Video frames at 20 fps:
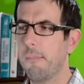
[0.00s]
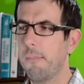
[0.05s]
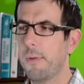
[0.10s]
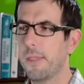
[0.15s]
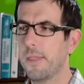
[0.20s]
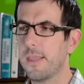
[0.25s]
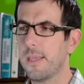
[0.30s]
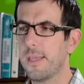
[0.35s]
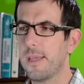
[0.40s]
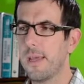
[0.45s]

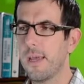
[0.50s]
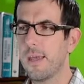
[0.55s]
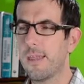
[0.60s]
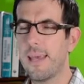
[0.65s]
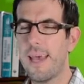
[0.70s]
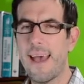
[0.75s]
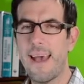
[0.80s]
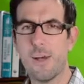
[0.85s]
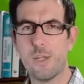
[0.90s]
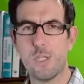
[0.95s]
But the, uh,
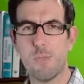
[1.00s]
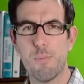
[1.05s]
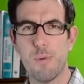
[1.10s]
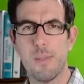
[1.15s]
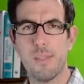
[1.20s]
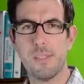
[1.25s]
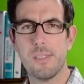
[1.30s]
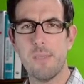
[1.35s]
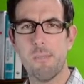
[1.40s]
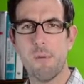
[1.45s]
the algebra
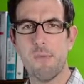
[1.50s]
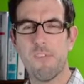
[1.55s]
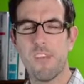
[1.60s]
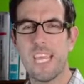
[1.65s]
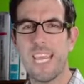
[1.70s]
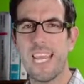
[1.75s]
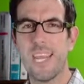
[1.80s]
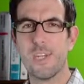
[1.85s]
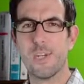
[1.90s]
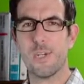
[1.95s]
and the
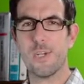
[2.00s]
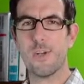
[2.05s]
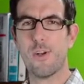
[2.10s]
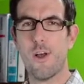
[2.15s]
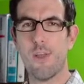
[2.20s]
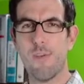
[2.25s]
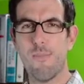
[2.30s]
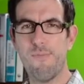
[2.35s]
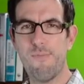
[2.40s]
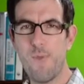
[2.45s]
simplification and
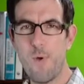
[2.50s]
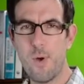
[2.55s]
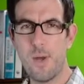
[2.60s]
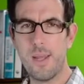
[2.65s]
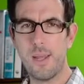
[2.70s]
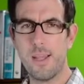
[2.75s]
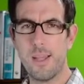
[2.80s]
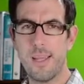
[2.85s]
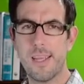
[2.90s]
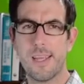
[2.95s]
all the
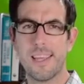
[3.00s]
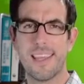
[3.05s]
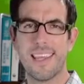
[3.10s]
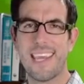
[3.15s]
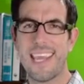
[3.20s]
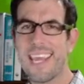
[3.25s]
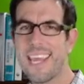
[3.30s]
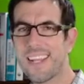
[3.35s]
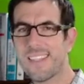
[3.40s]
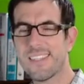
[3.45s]
foiling and the
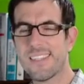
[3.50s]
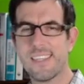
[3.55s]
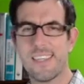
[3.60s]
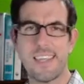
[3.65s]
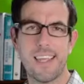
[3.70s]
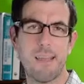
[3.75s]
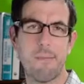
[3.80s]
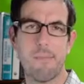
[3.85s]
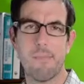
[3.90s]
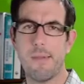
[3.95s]

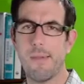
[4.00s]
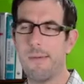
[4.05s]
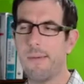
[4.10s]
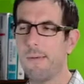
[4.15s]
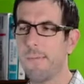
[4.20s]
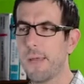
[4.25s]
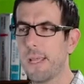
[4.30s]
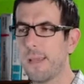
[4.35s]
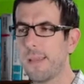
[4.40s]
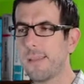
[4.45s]
canceling and,
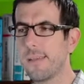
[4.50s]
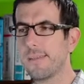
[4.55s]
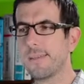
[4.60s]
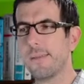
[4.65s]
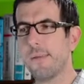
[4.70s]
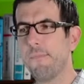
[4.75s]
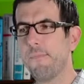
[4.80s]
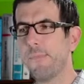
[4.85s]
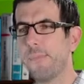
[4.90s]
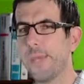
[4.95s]
oh my goodness,
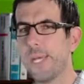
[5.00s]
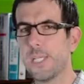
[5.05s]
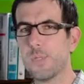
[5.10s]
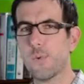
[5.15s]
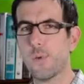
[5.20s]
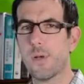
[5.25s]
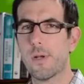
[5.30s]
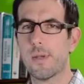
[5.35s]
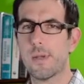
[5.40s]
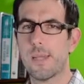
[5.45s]
that's
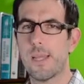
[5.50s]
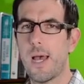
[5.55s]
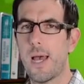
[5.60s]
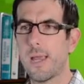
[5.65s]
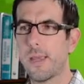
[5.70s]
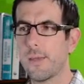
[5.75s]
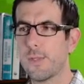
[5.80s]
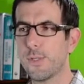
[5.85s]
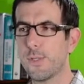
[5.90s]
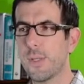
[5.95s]
where
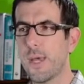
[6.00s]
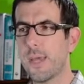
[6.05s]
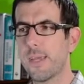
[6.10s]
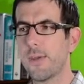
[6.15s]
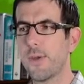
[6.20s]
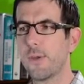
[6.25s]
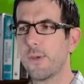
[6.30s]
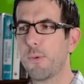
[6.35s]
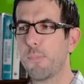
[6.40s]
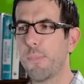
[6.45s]
calculus will knock
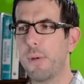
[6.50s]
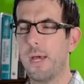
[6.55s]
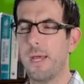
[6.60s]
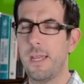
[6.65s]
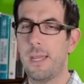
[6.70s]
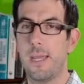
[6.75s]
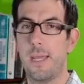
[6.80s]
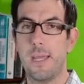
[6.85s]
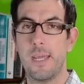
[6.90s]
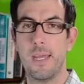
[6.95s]
you on your
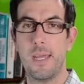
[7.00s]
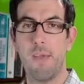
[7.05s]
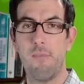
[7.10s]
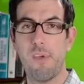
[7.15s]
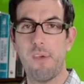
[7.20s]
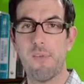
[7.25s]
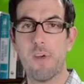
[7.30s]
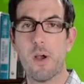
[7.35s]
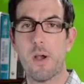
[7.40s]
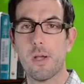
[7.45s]
butt if
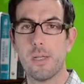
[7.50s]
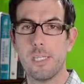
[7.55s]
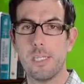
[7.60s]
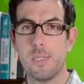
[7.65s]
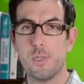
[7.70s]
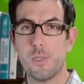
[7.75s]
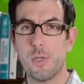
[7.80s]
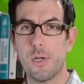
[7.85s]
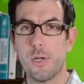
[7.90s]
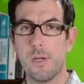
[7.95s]
you have a hard
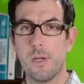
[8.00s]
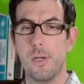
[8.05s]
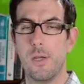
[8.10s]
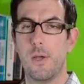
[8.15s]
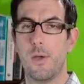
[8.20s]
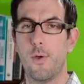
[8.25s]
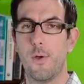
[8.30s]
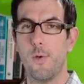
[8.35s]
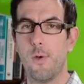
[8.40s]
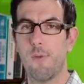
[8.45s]
teacher
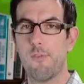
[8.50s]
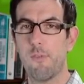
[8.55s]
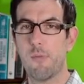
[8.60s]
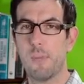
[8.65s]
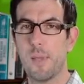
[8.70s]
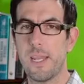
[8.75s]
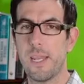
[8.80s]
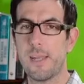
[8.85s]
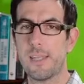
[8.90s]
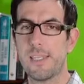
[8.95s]
or if you're
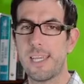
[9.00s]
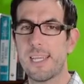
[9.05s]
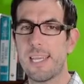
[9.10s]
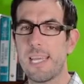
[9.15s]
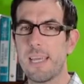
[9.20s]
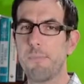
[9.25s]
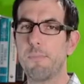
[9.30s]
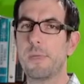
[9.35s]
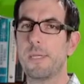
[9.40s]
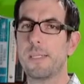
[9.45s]
planning on taking
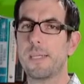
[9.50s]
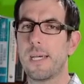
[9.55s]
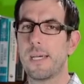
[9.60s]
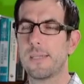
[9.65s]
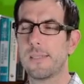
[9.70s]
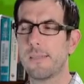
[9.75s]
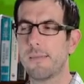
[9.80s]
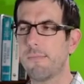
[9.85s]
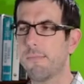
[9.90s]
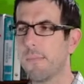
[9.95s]
the AP
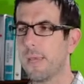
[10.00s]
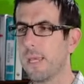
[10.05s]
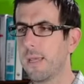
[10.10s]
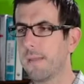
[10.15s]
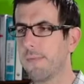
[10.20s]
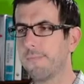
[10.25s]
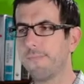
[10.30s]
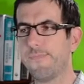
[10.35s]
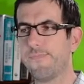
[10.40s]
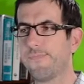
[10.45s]
test. Man,
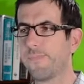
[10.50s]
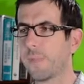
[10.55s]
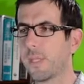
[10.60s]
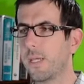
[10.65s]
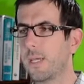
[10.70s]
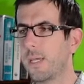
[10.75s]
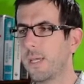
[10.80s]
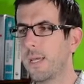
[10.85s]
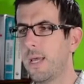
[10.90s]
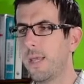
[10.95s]

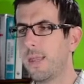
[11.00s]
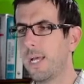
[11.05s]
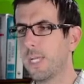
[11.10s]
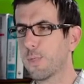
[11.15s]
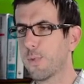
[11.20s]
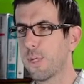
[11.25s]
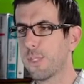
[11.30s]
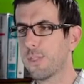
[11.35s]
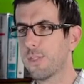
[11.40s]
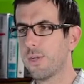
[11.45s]

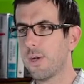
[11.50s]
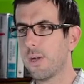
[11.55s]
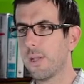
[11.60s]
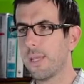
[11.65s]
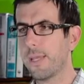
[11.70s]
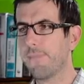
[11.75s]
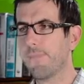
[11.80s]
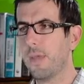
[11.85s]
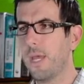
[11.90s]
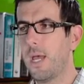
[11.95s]
that's where it's
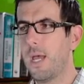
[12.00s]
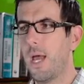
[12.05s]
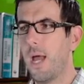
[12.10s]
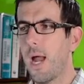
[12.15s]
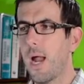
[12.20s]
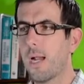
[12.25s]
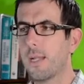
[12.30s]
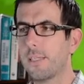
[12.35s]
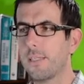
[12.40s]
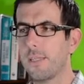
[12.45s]
gnarly.
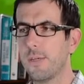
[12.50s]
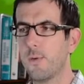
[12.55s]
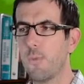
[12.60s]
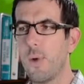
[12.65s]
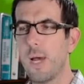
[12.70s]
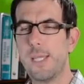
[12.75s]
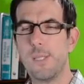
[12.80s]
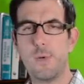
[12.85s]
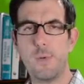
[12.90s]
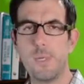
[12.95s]
All right, so
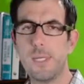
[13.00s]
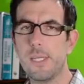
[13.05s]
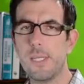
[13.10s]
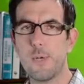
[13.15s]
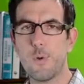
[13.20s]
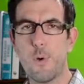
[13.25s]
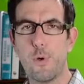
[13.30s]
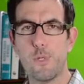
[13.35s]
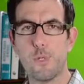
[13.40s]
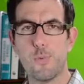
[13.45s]
why don't we need
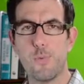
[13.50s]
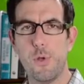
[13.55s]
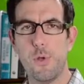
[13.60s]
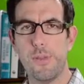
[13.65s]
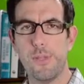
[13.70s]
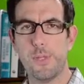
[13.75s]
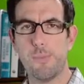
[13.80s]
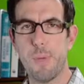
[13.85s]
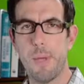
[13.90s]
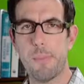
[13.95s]
the quotient rule
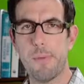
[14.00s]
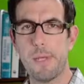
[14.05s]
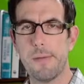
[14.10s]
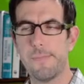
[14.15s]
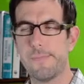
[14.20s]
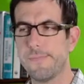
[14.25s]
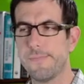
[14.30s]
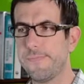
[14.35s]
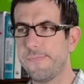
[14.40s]
in this puppy?